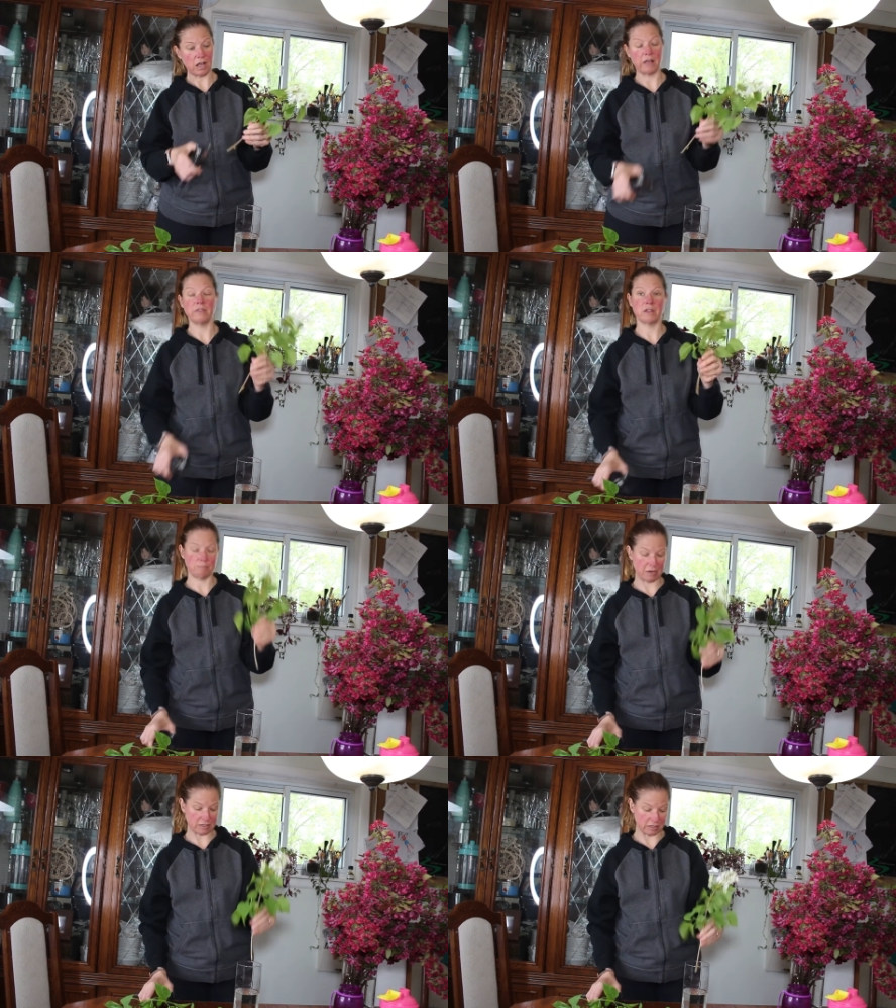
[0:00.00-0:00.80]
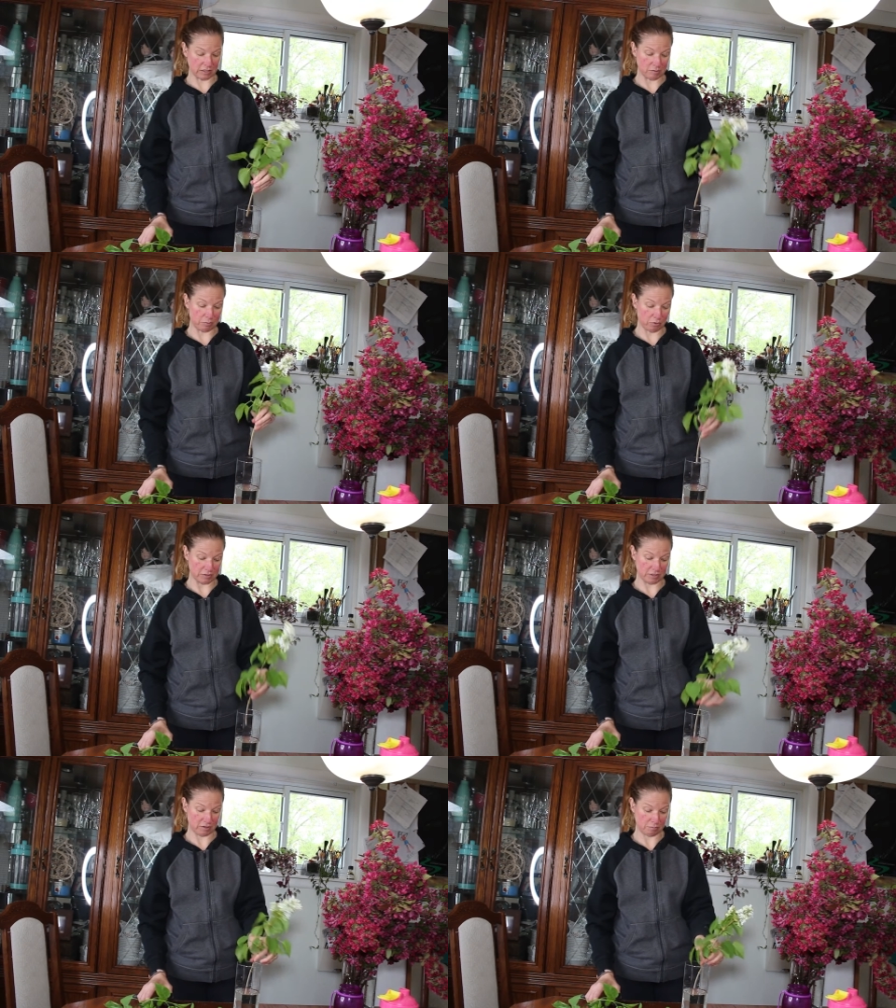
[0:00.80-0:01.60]
and then basically
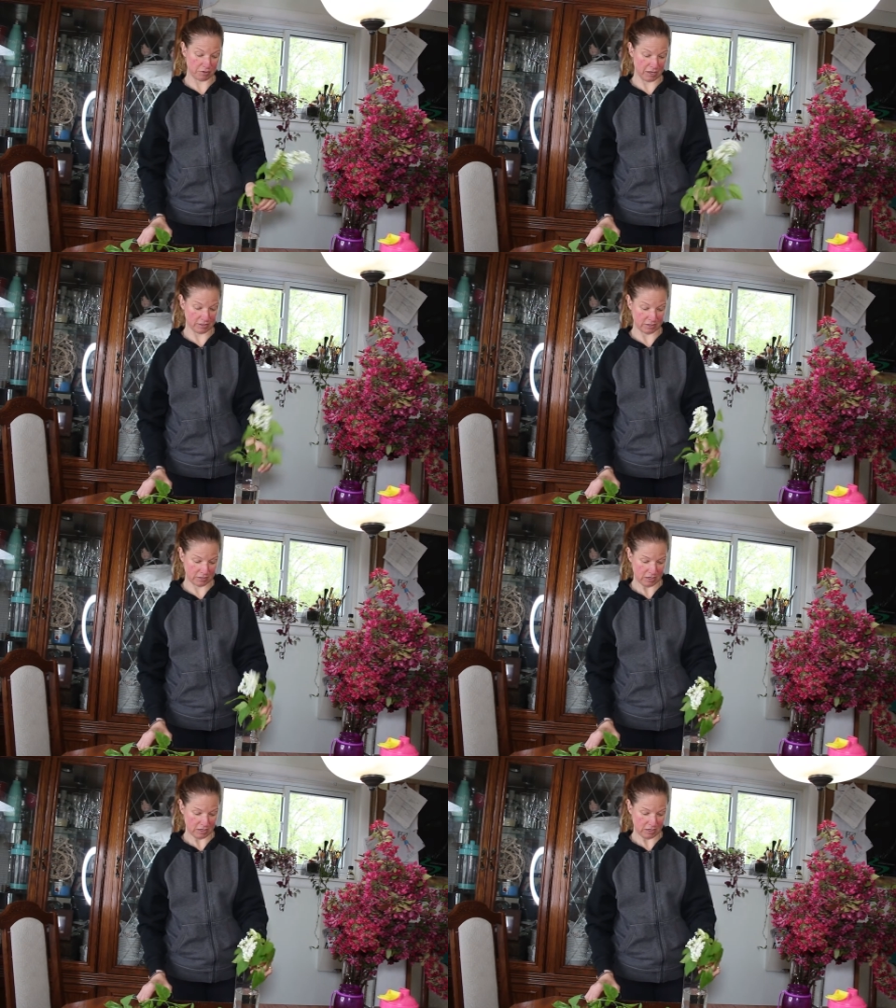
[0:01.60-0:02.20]
poison the plant.